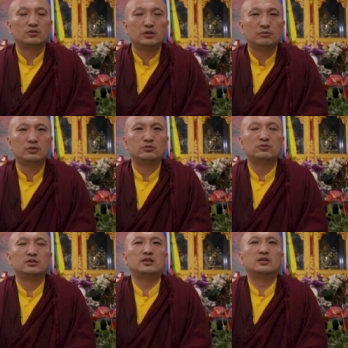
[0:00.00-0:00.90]
even
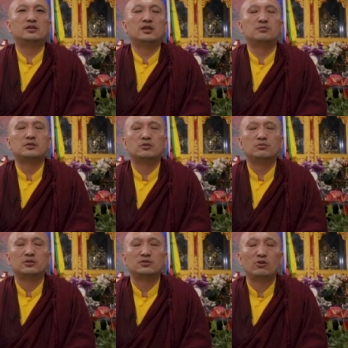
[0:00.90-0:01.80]
during that time, he
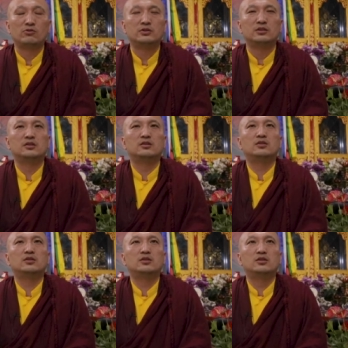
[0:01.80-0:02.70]
was already
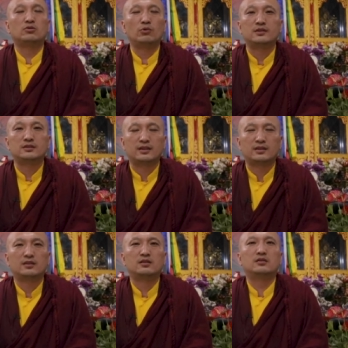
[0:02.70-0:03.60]
quite
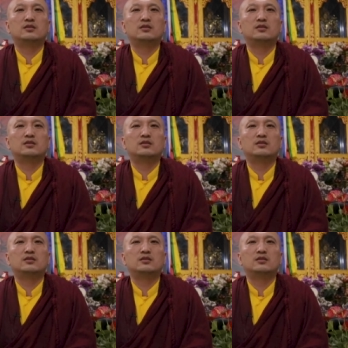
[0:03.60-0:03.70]
sick,